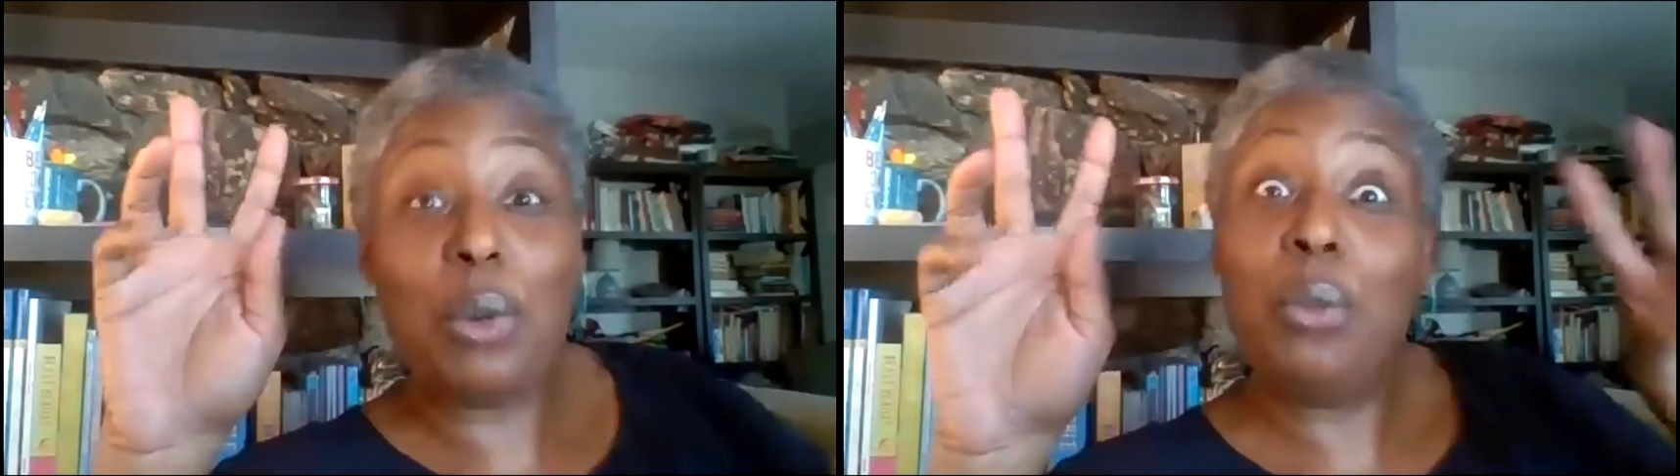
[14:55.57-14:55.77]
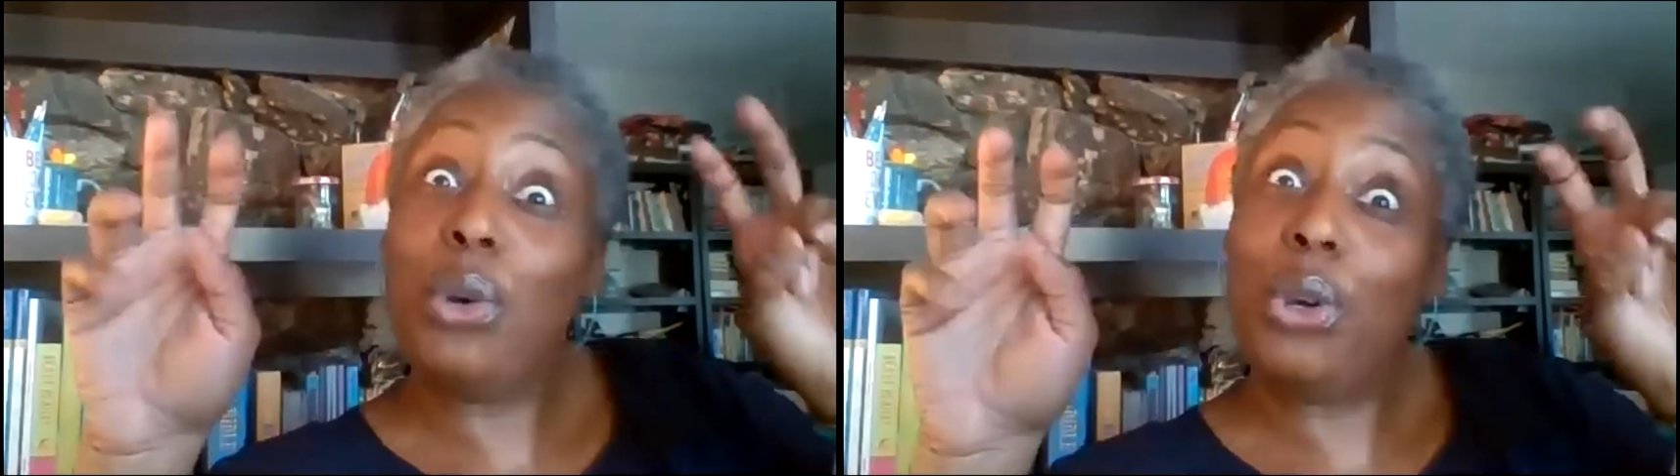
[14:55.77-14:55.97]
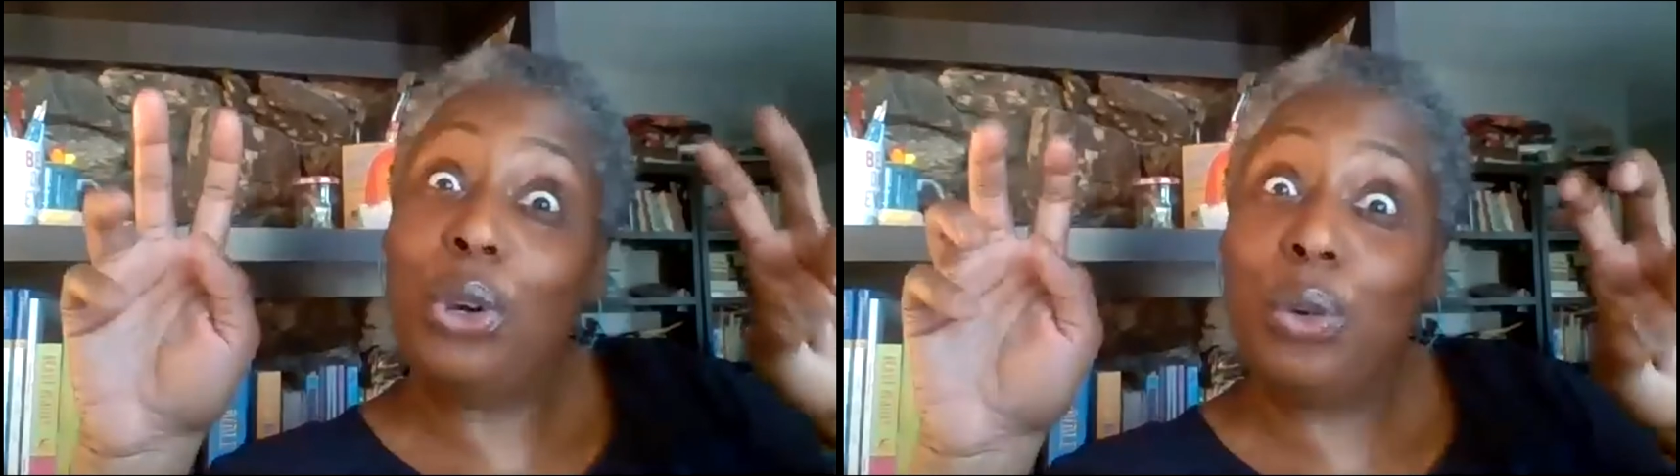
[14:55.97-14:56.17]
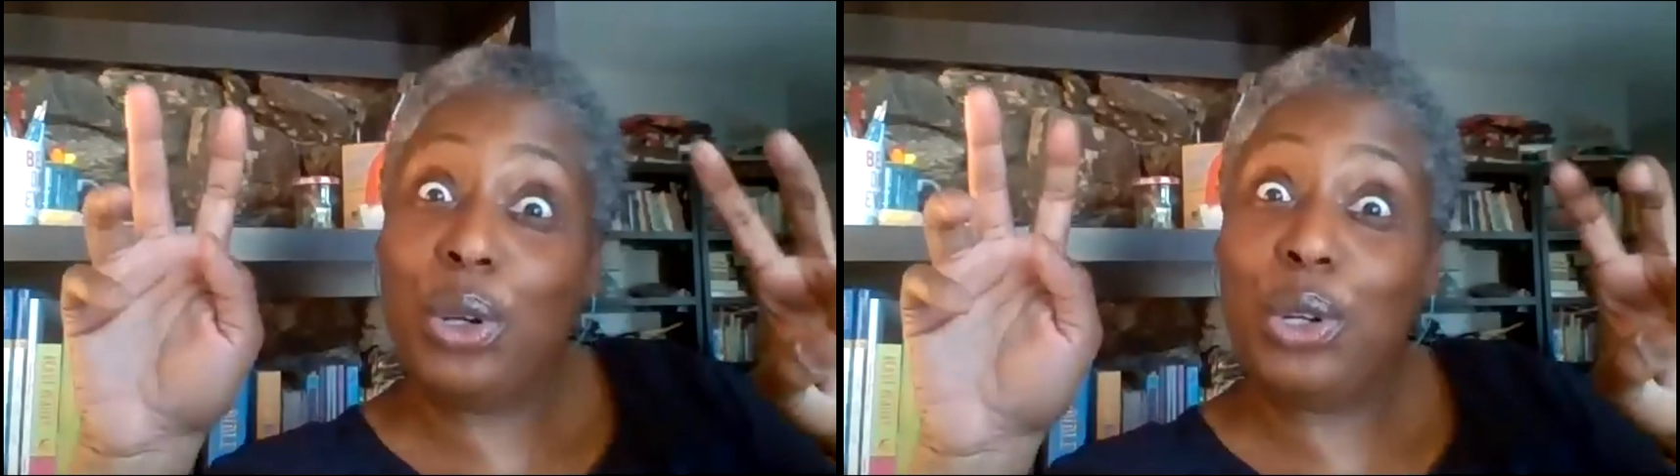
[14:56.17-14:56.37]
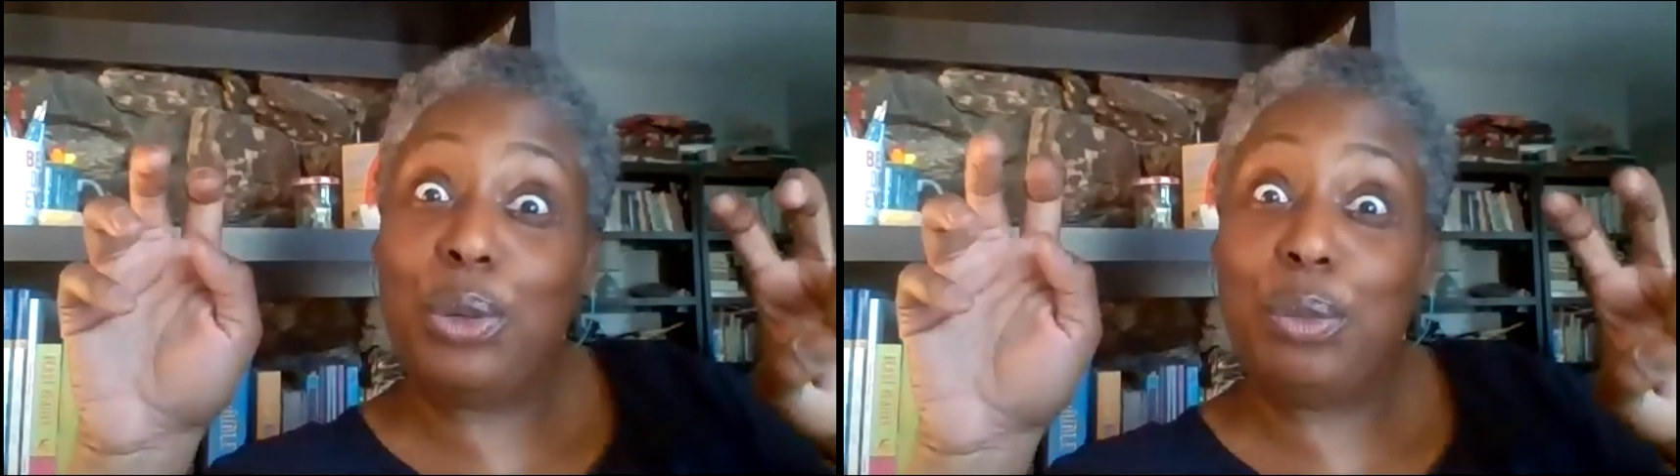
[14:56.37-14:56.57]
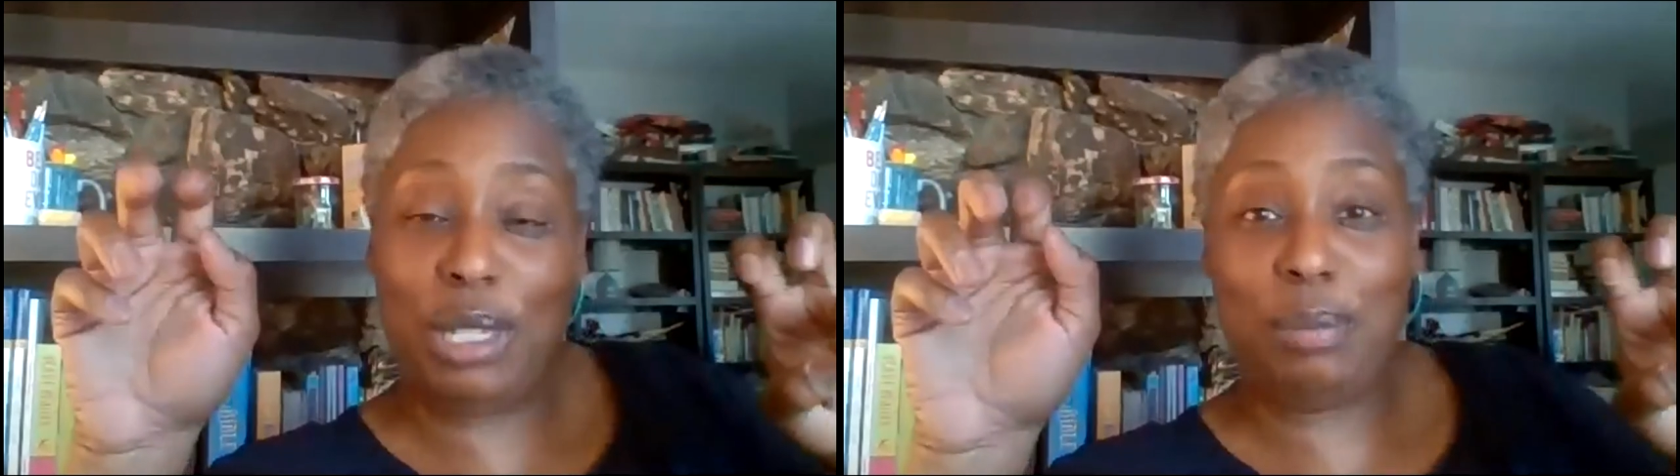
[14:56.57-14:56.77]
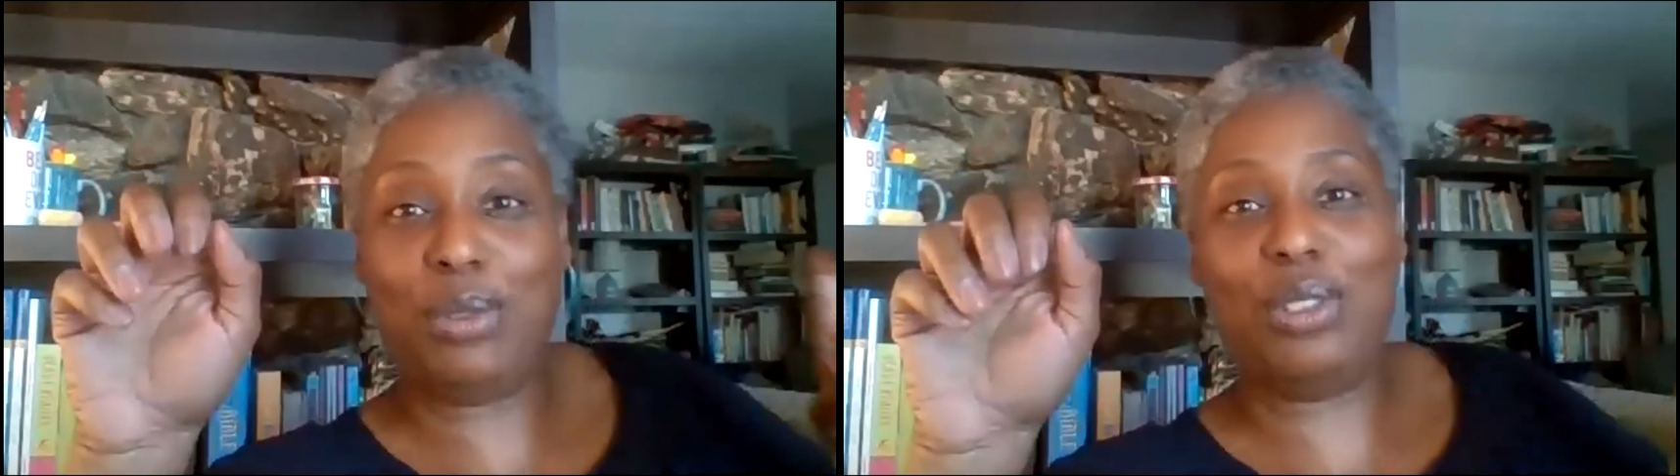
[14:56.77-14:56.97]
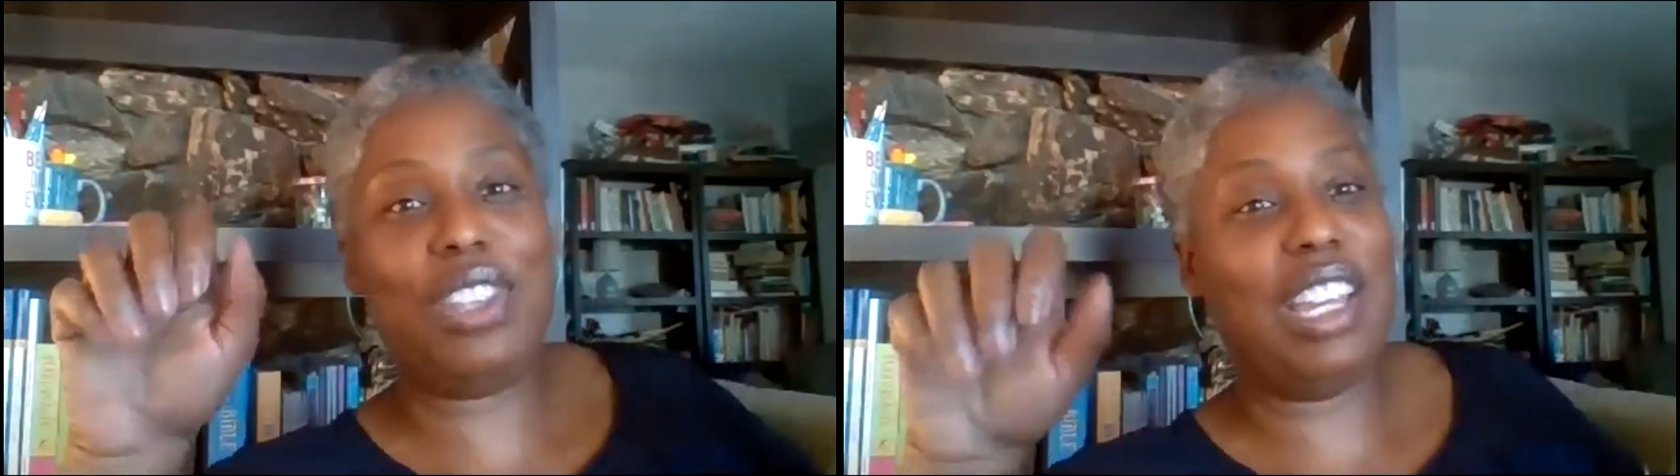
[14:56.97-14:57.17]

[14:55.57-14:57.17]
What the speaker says: doulas are like woo